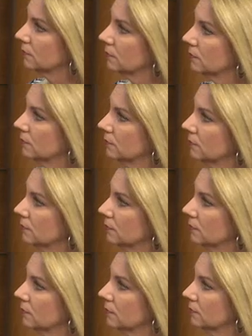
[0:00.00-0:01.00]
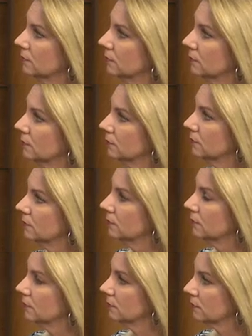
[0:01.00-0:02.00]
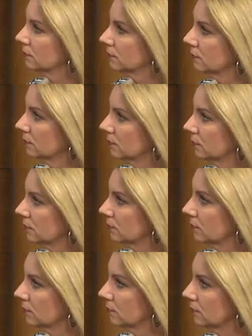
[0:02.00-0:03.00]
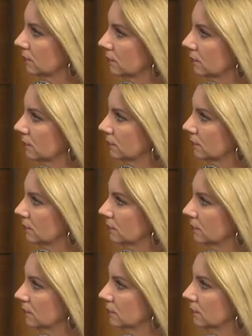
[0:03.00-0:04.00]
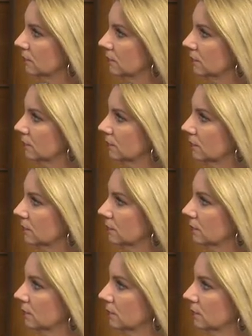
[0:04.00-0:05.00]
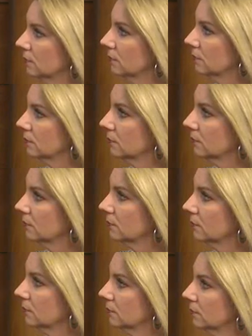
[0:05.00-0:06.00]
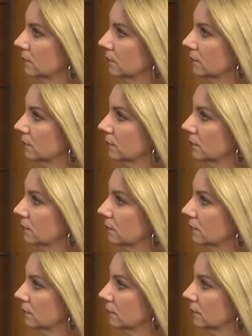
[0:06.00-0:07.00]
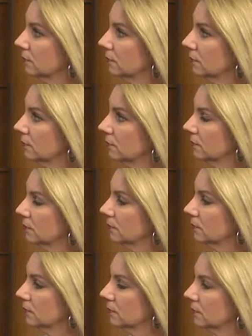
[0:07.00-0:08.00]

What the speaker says: (silent)